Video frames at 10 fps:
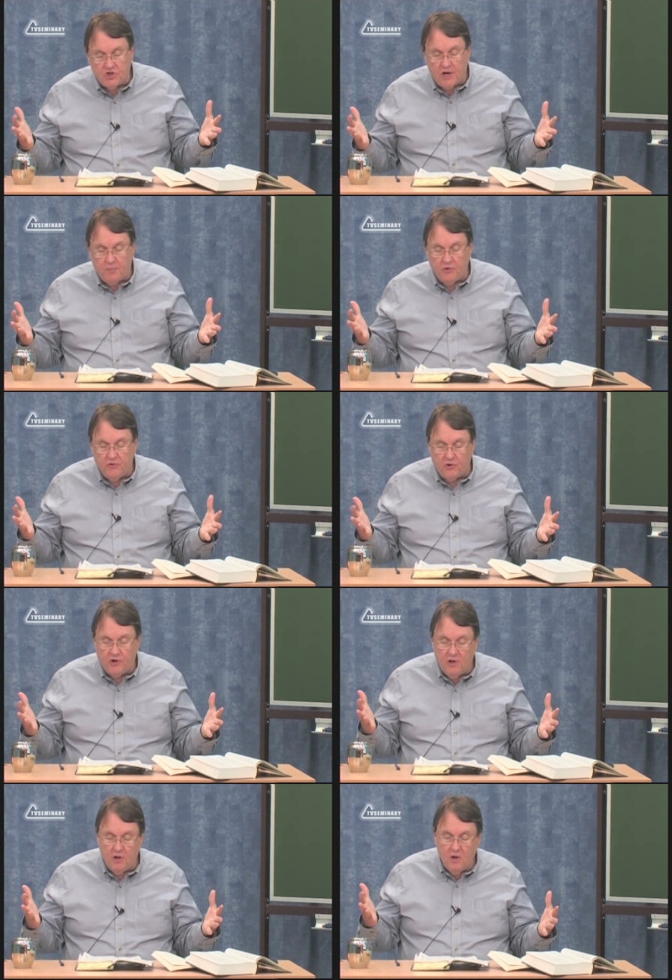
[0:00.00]
chapter
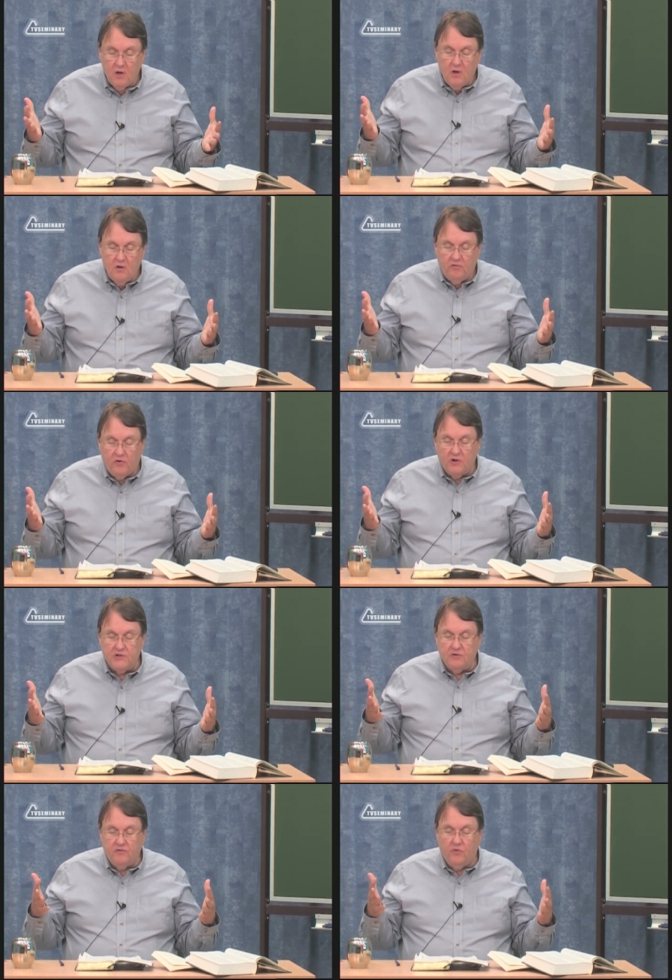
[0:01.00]
30,
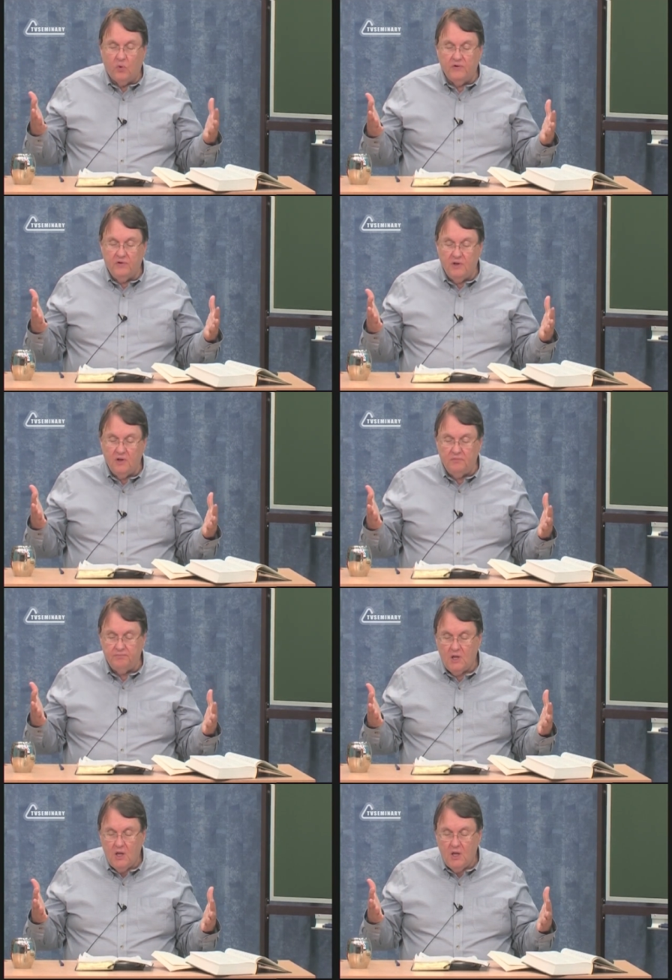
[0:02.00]
verse 14.